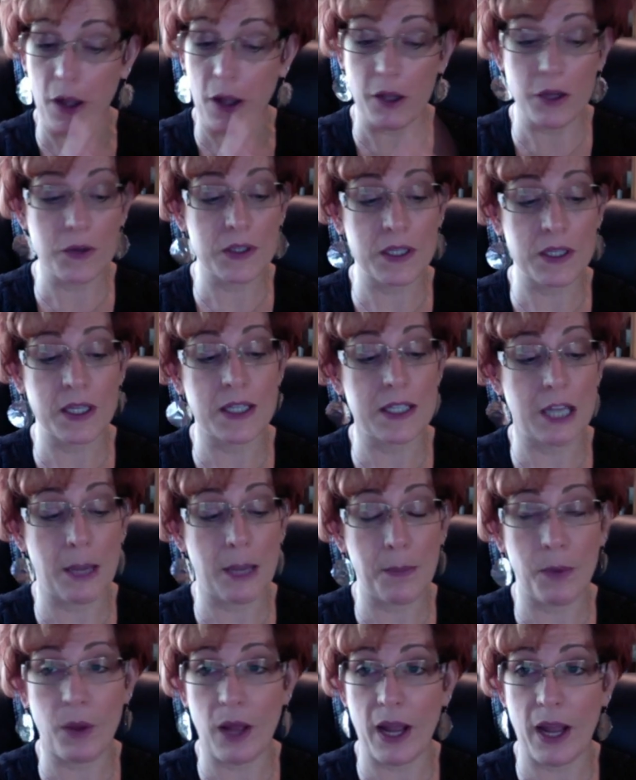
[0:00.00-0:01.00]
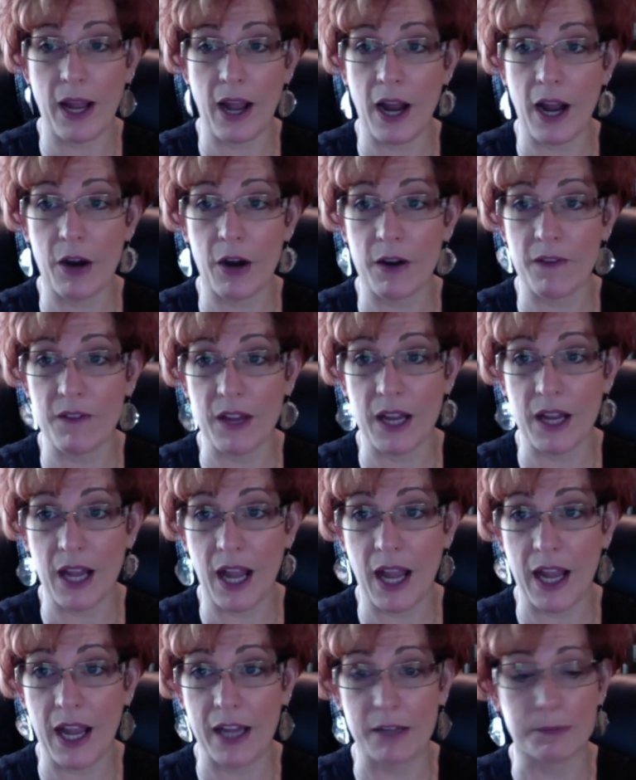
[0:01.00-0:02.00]
I'll use an example. I hired a
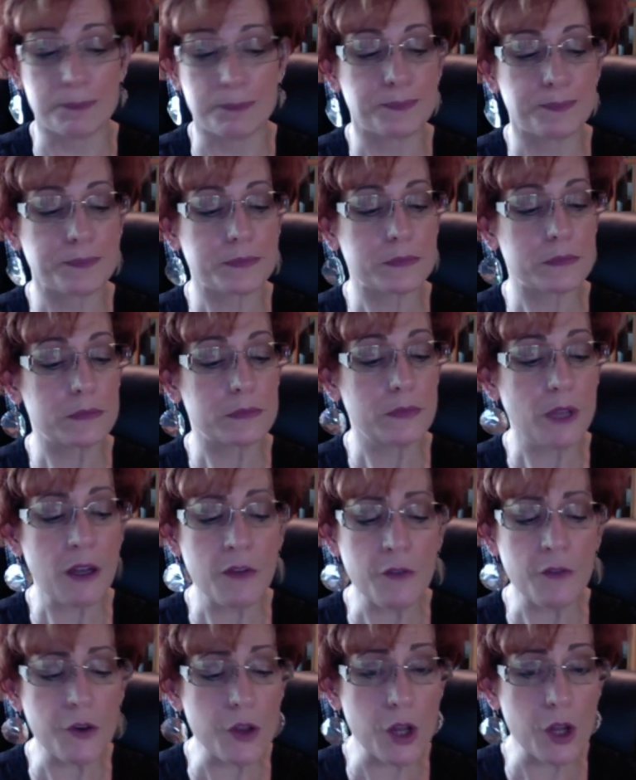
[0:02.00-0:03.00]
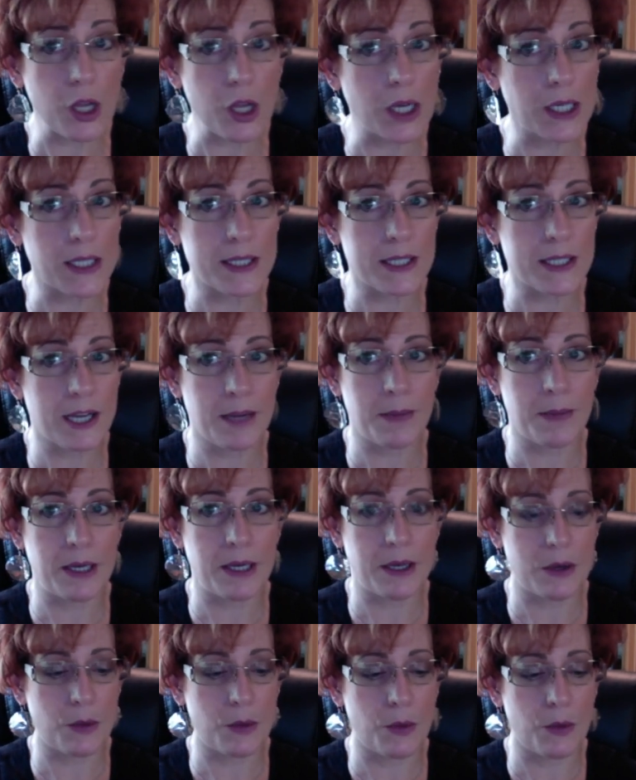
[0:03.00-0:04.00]
VA. For the longest time, I
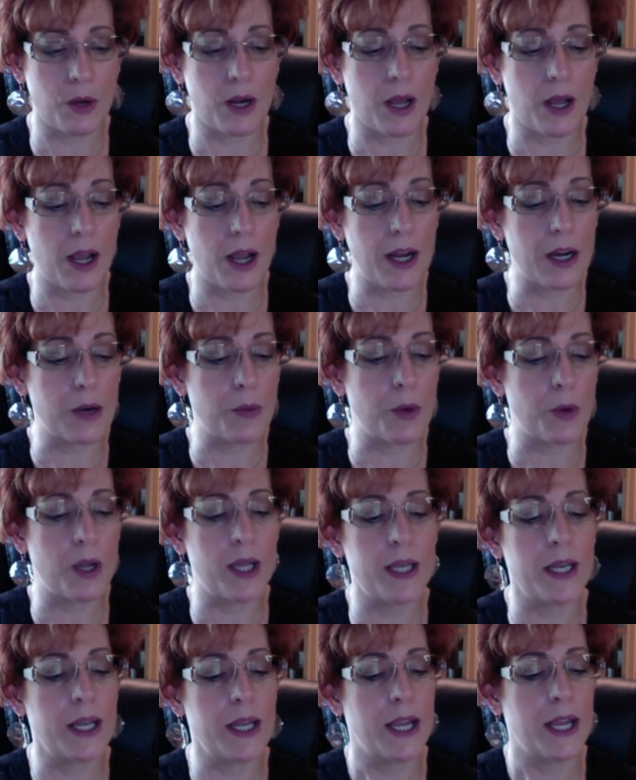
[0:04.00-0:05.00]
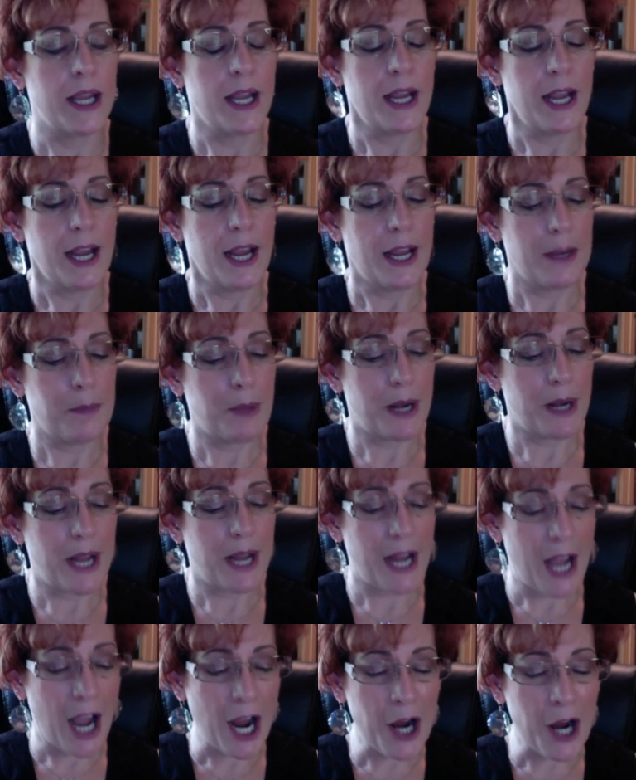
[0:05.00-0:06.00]
didn't want to hire one. But
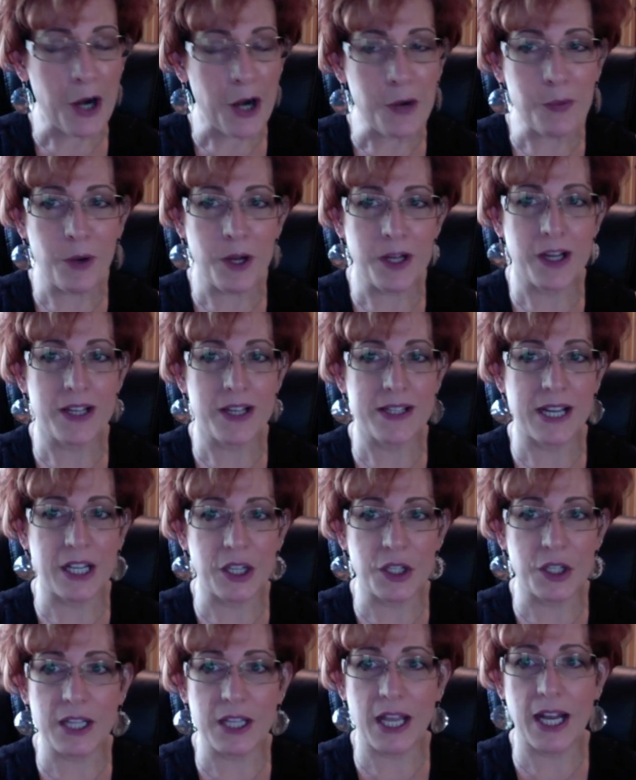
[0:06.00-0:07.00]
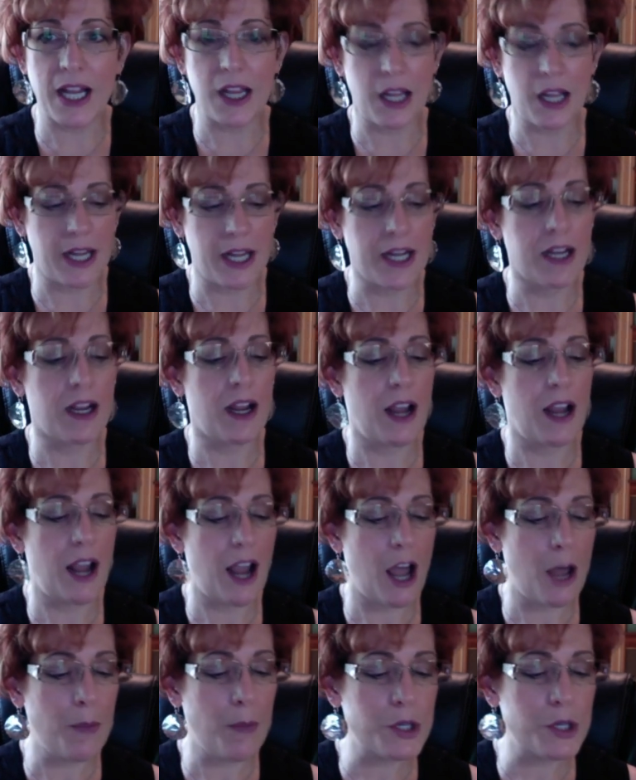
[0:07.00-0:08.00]
I hired one because I looked at it like,
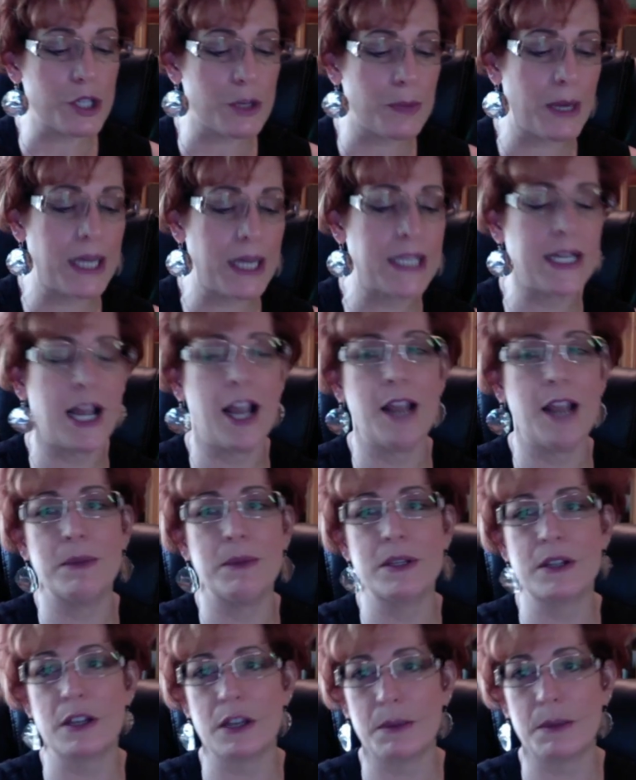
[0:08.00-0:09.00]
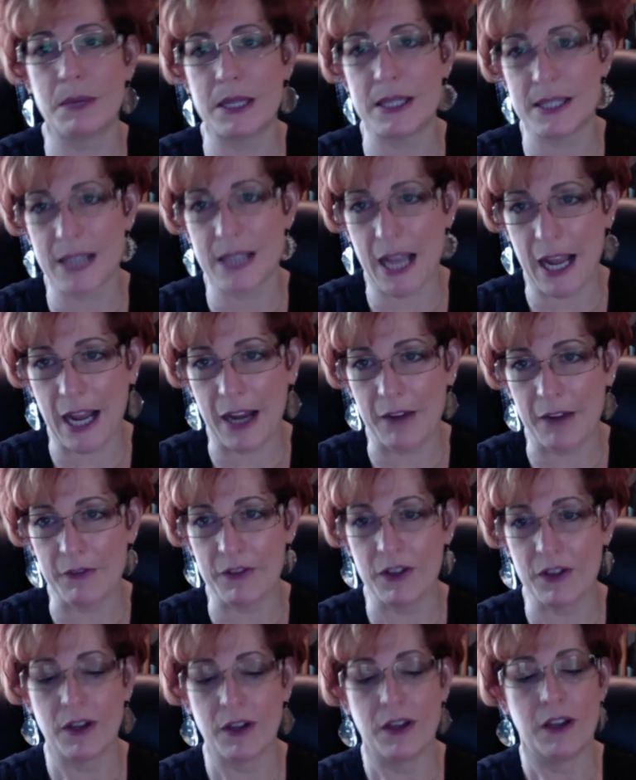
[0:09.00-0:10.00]
how much of my time is going to be saved